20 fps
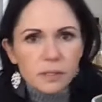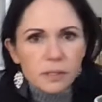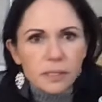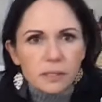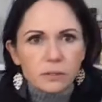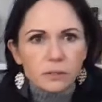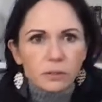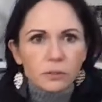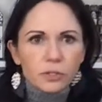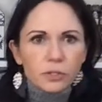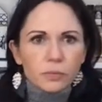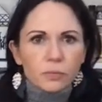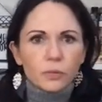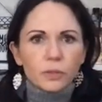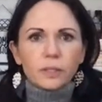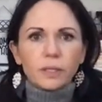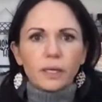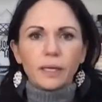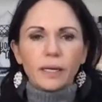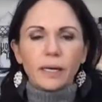These are some
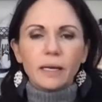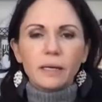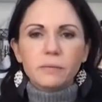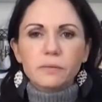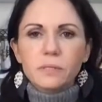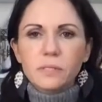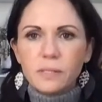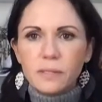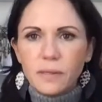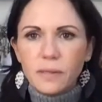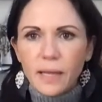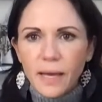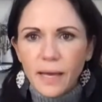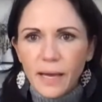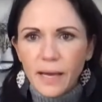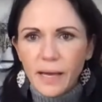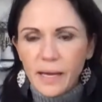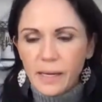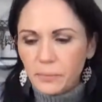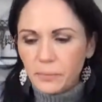wood cutouts
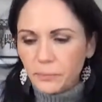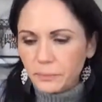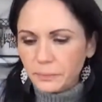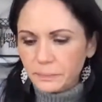that